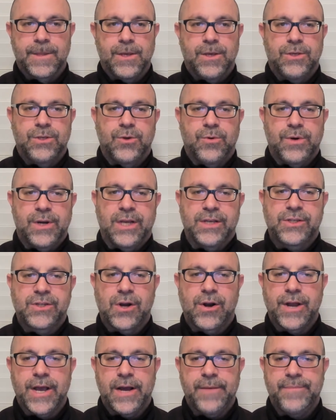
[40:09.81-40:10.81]
So when I
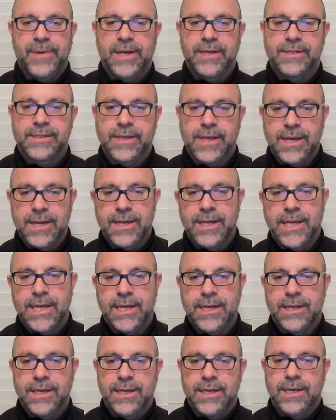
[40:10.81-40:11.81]
start out by
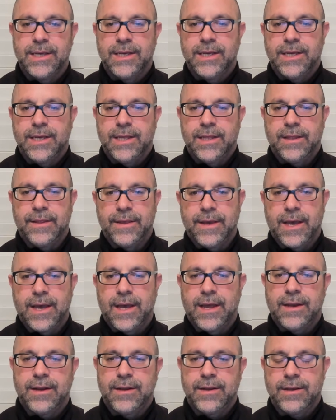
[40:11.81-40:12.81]
saying
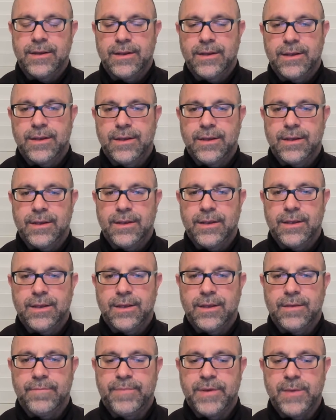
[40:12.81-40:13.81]
that
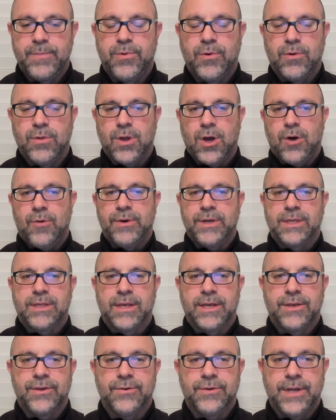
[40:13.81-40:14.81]
people will always
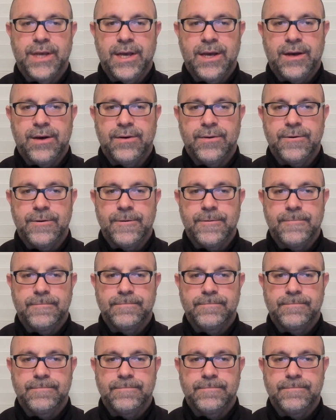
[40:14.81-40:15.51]
let you down,